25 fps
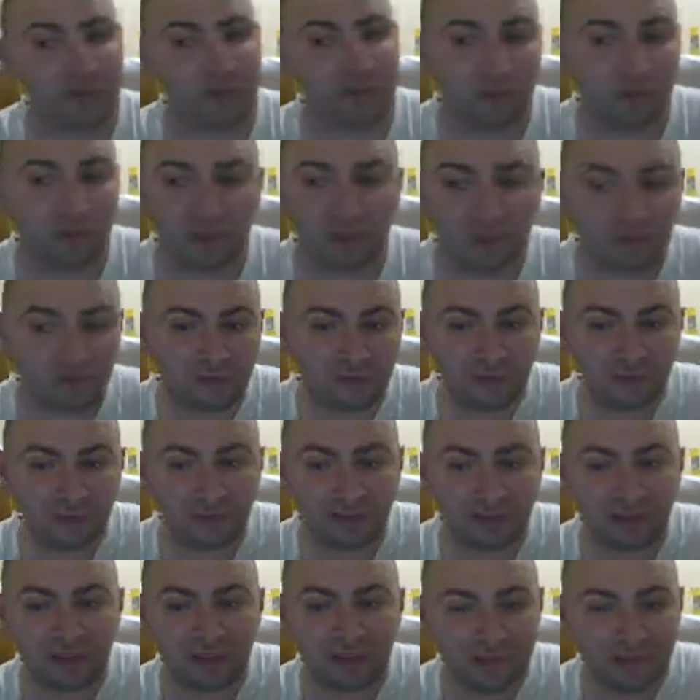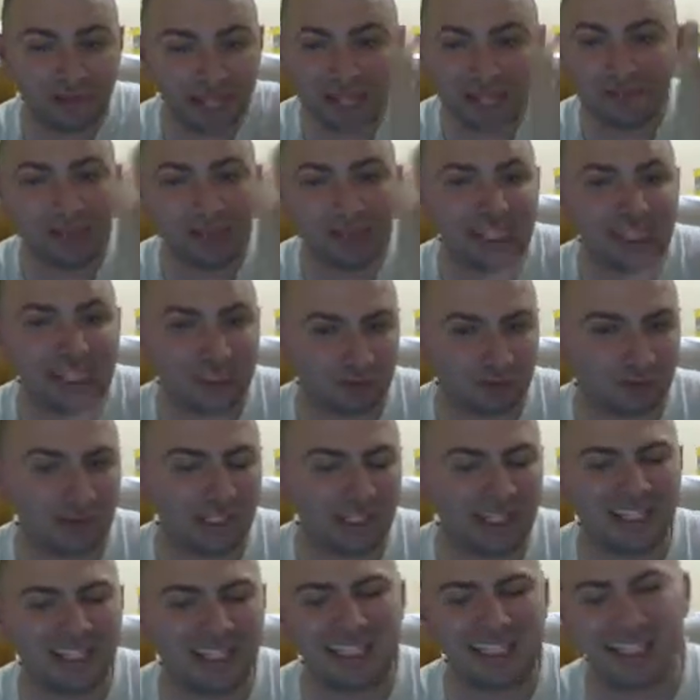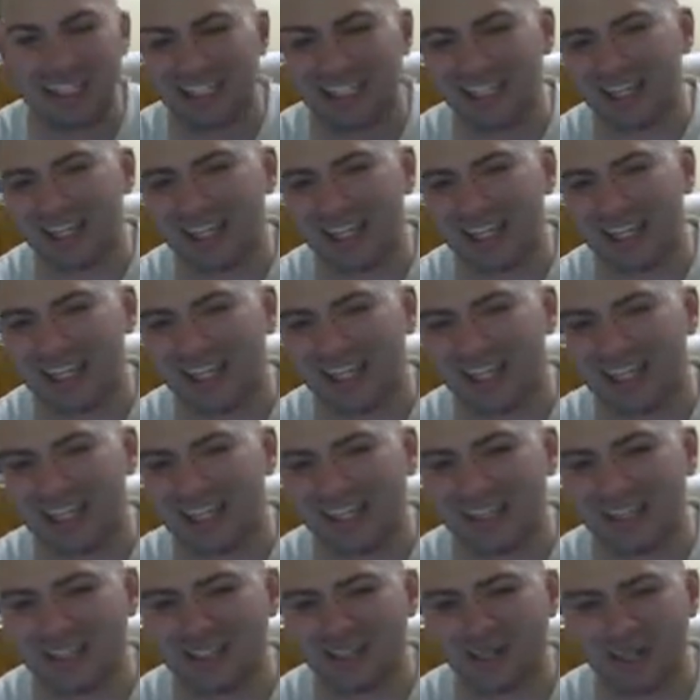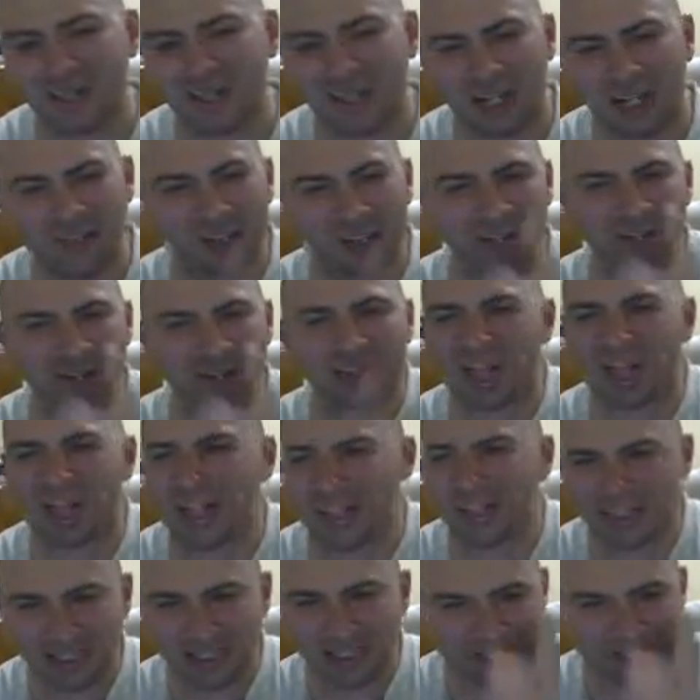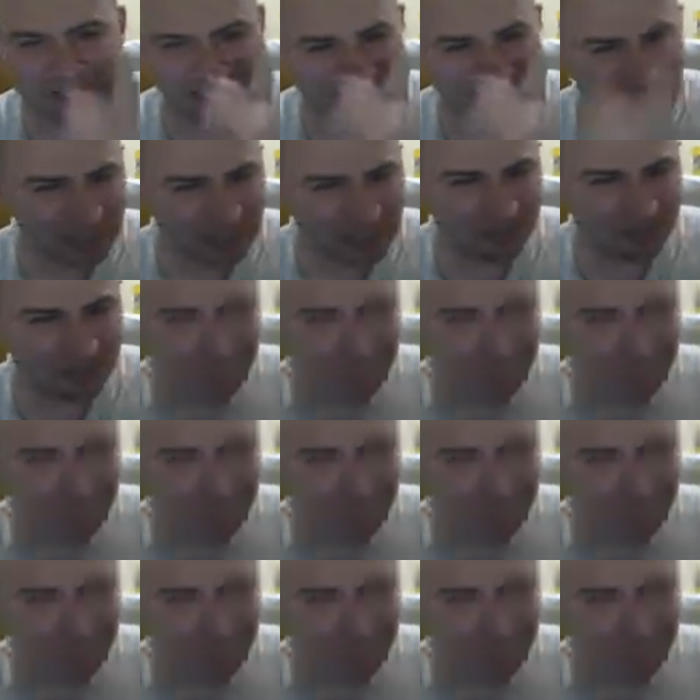you all for tuning in for 8 minutes with me. And you all have a good night, and see